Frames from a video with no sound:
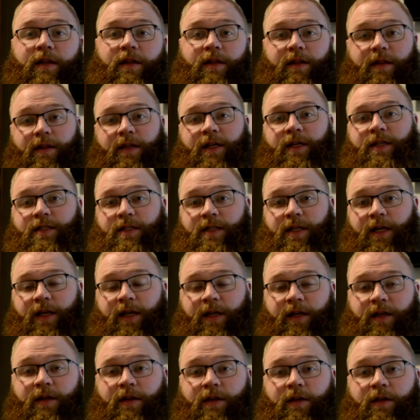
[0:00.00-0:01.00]
This
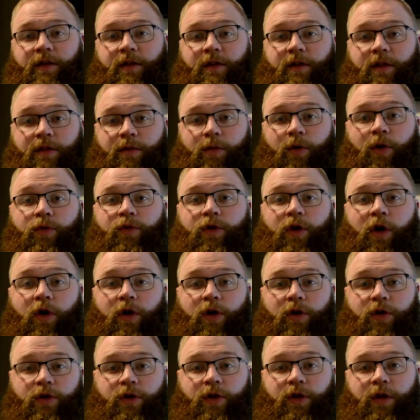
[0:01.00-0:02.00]
thing, thrown
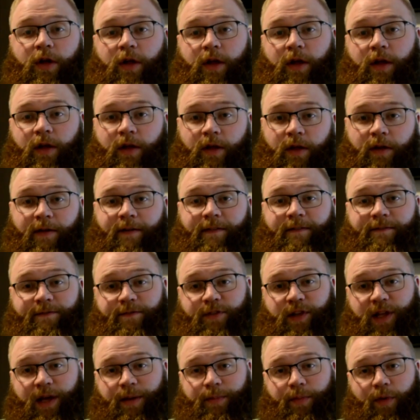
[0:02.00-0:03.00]
hard,
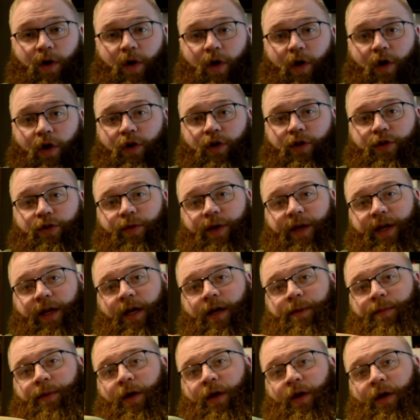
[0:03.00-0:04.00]
flip all the way
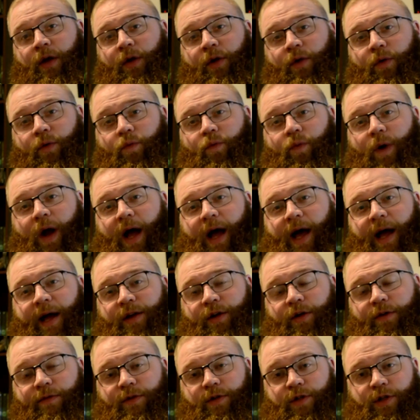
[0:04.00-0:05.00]
up, right
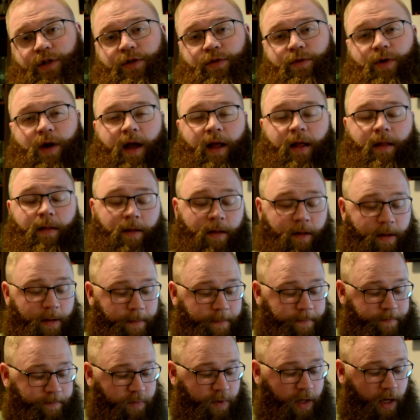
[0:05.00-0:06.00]
over to the right.
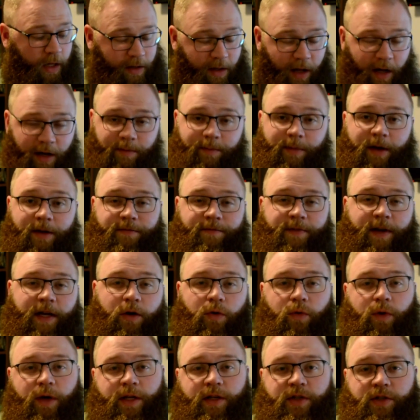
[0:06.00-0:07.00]
A lot of my
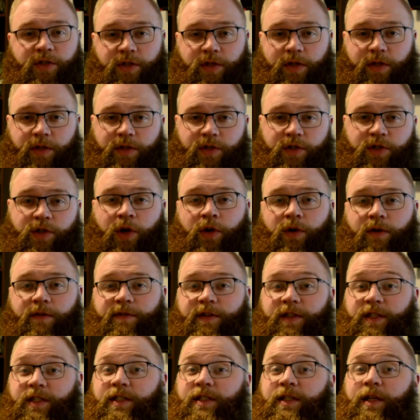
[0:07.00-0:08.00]
fairways
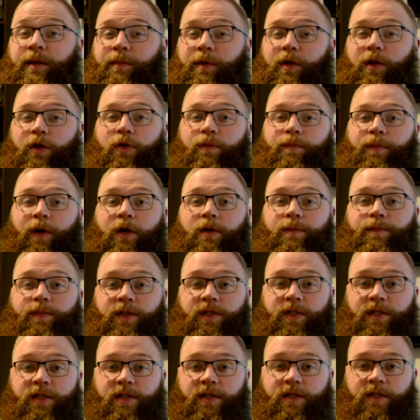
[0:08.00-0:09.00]
serve similar
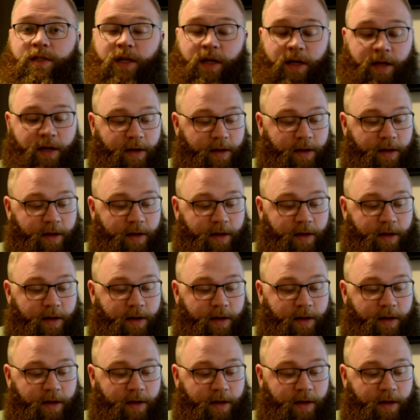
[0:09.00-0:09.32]
purposes,